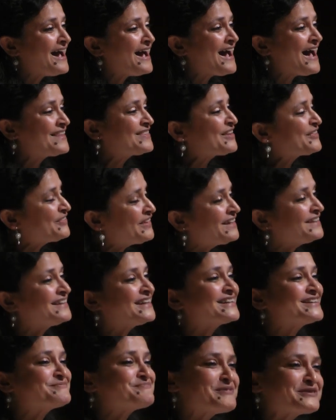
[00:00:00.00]
And the thing
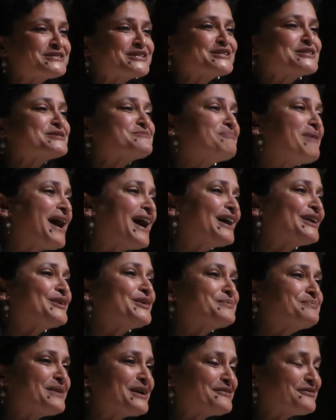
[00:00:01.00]
that puts a smile
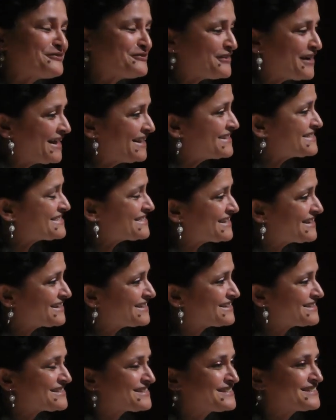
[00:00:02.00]
on my face
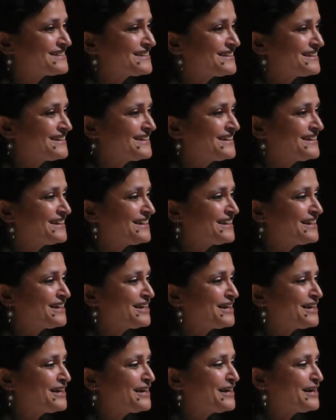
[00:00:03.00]
is
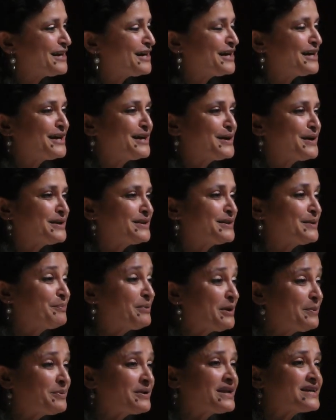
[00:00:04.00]
the
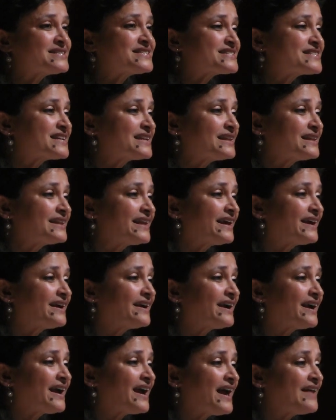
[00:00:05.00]
people are still
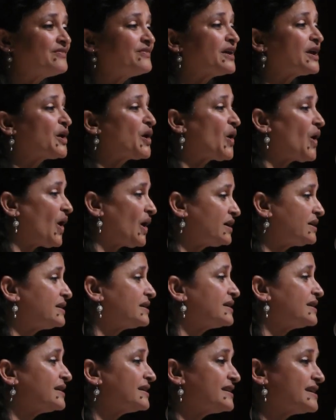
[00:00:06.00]
there and they
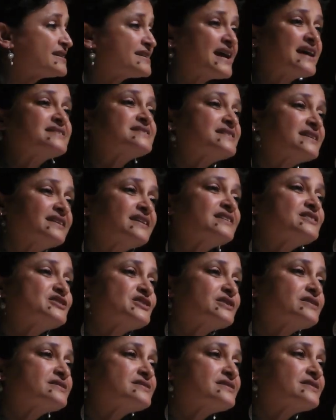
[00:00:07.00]
got their Tanzanian
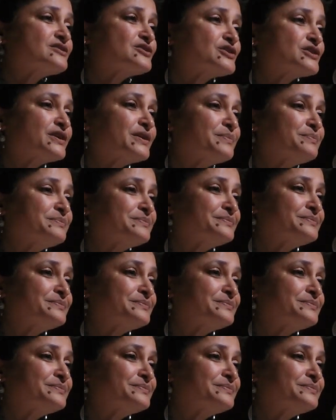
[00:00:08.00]
citizenship.